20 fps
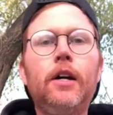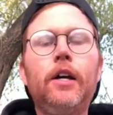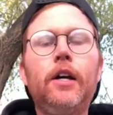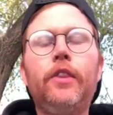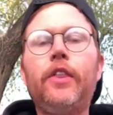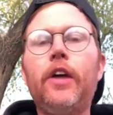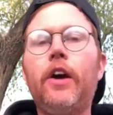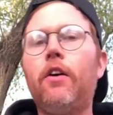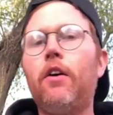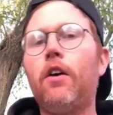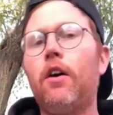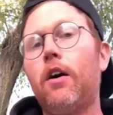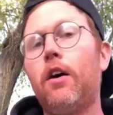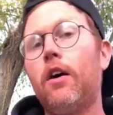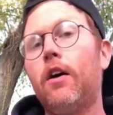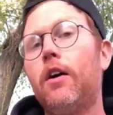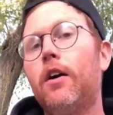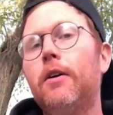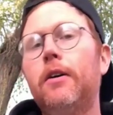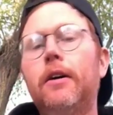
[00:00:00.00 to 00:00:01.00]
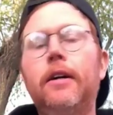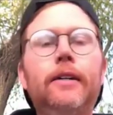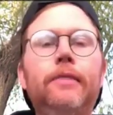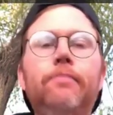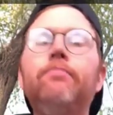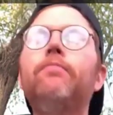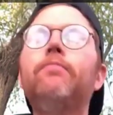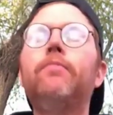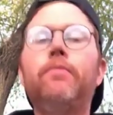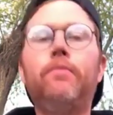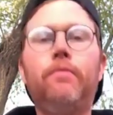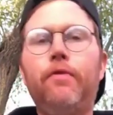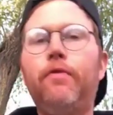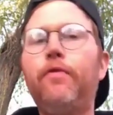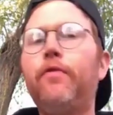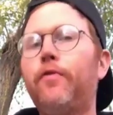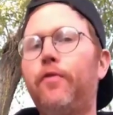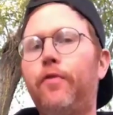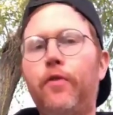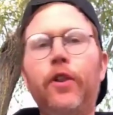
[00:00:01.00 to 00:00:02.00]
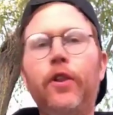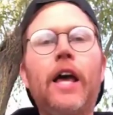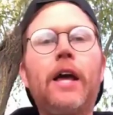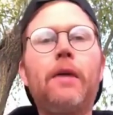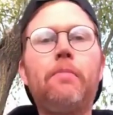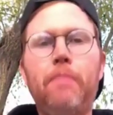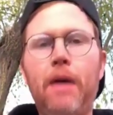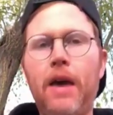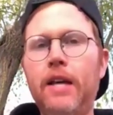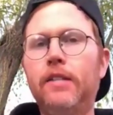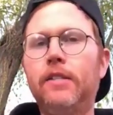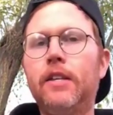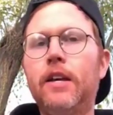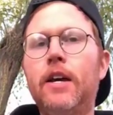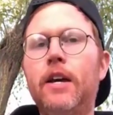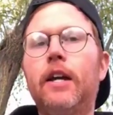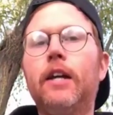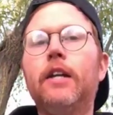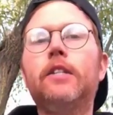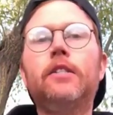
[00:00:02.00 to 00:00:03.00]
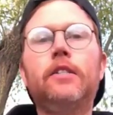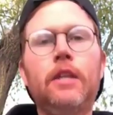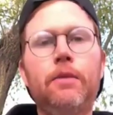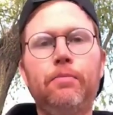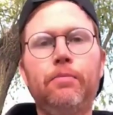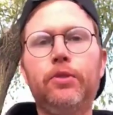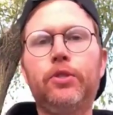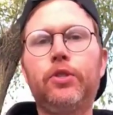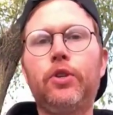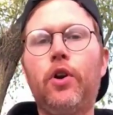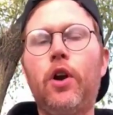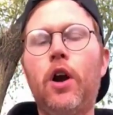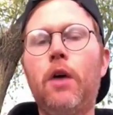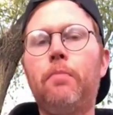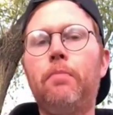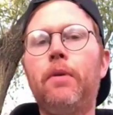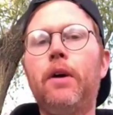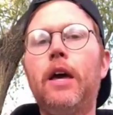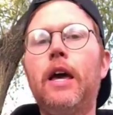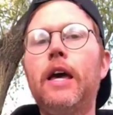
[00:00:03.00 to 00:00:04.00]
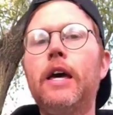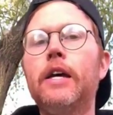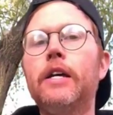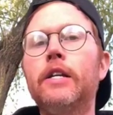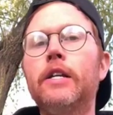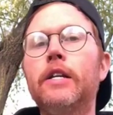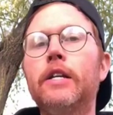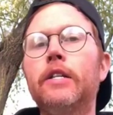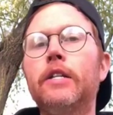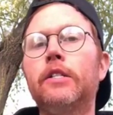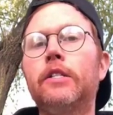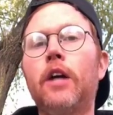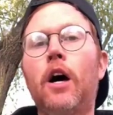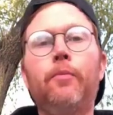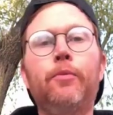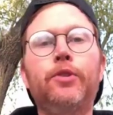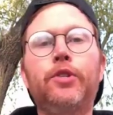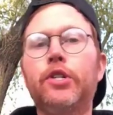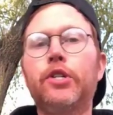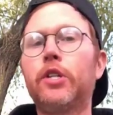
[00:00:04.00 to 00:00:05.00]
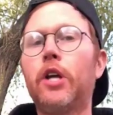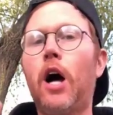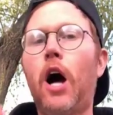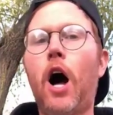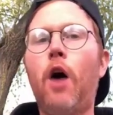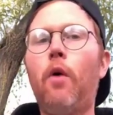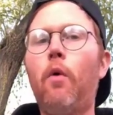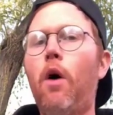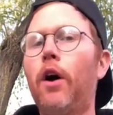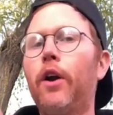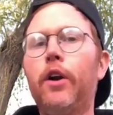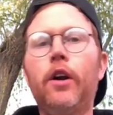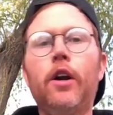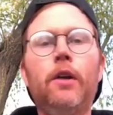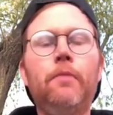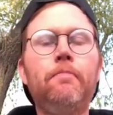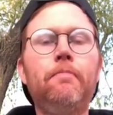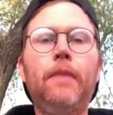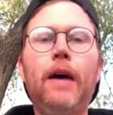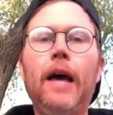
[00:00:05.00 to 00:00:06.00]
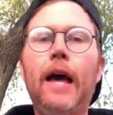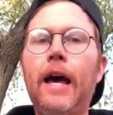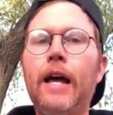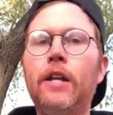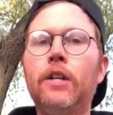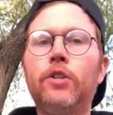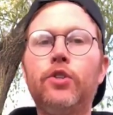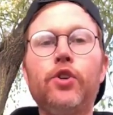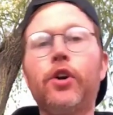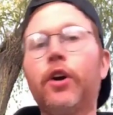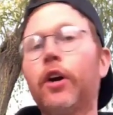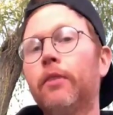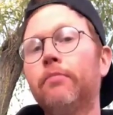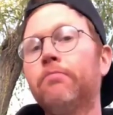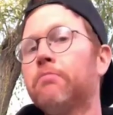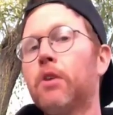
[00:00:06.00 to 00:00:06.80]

There are, for like basic simple syrup, is done with just hot water and sugar.